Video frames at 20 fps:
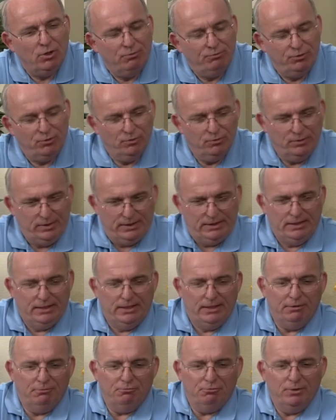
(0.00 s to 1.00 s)
don't know if you
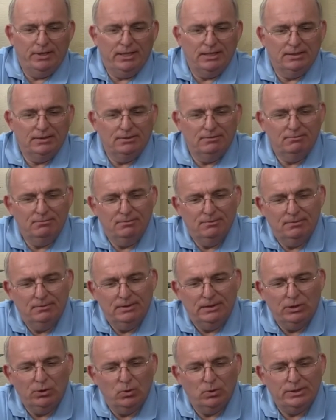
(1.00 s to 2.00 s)
have read
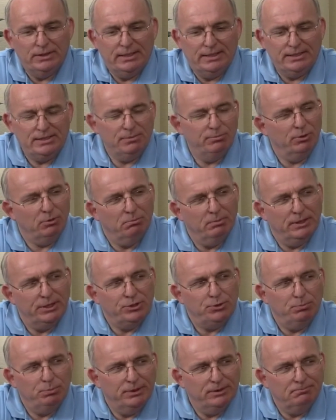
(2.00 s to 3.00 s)
the Old Testament
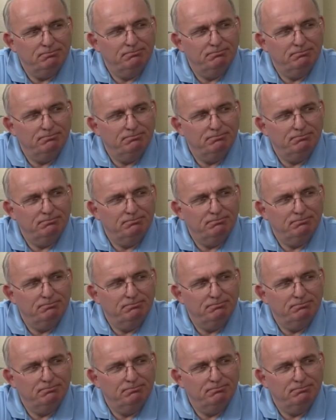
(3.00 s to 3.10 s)
much,